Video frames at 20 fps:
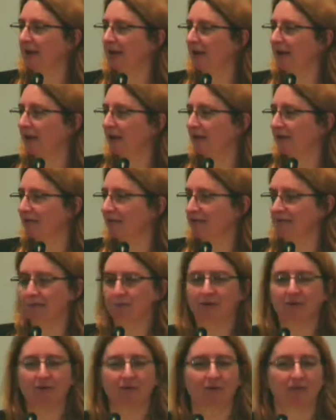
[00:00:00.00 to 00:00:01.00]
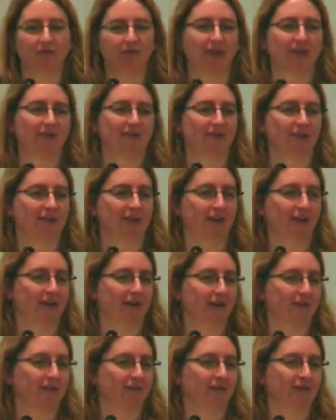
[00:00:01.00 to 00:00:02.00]
in our research and
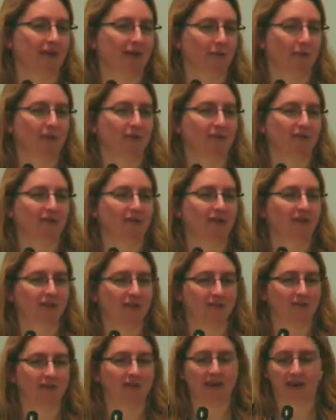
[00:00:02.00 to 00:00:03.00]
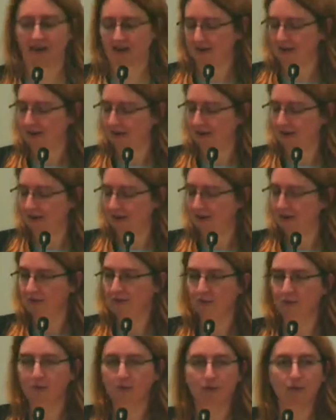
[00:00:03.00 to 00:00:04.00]
education networks today.
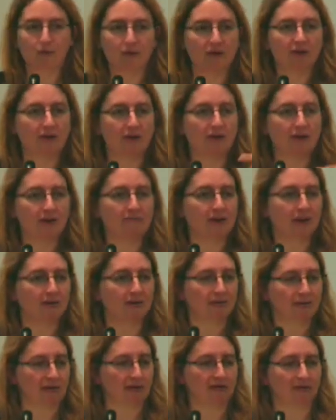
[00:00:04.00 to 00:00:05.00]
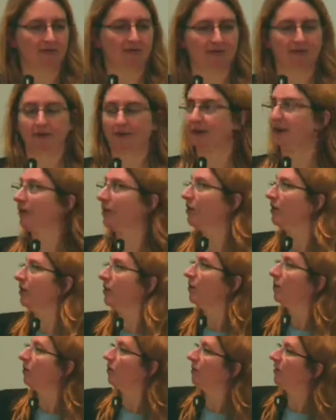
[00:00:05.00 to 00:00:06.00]
So when we talk about data sharing,
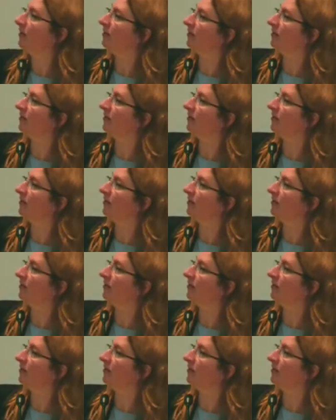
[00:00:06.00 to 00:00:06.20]
one of